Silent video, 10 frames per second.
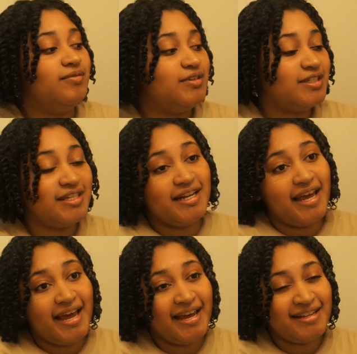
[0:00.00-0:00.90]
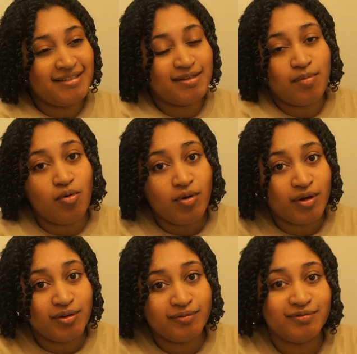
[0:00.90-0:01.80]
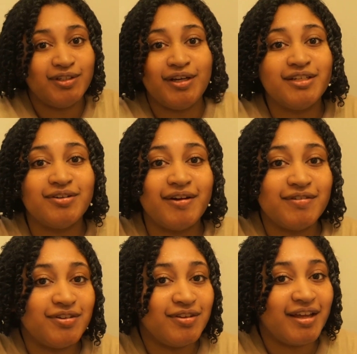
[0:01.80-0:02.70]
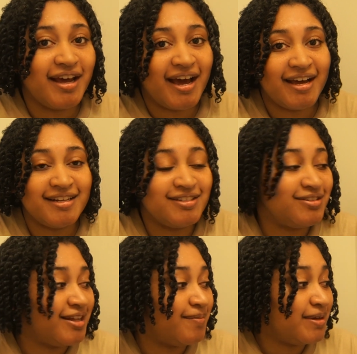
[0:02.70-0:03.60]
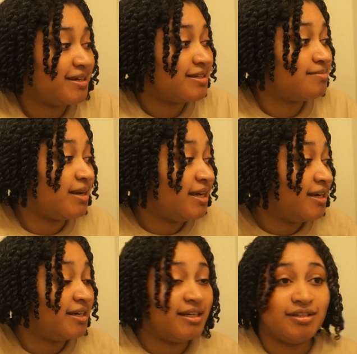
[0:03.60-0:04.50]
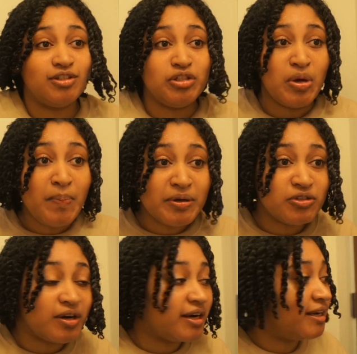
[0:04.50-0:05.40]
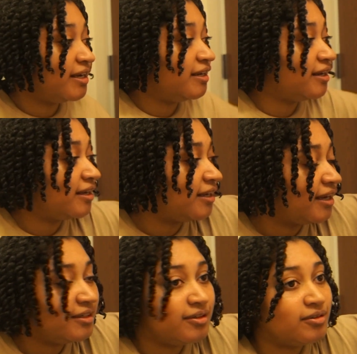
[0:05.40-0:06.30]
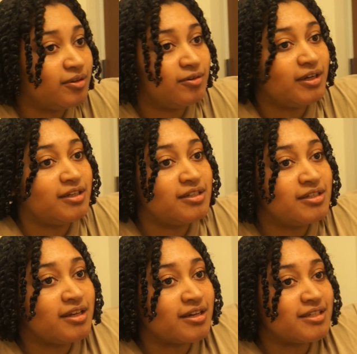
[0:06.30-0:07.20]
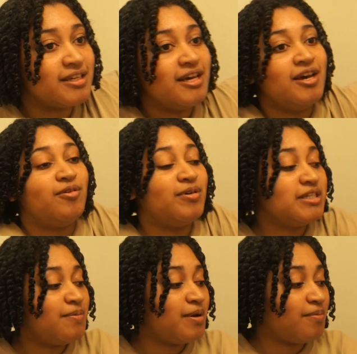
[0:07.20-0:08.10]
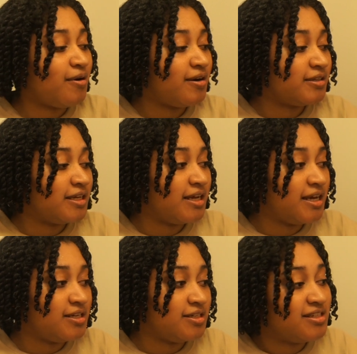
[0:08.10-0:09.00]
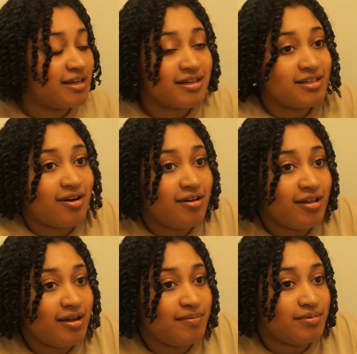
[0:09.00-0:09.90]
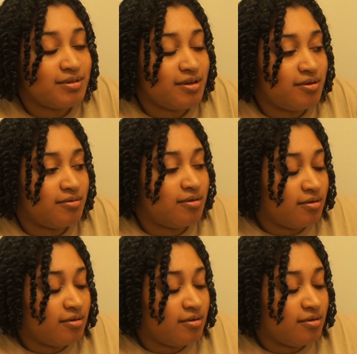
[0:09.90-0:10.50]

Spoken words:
Just need to add some oil. You guys don't have to do that. I just do that because my hair gets super dry at night. I don't know. It just sucks. Once I put product in it, it just sucks it all up. So.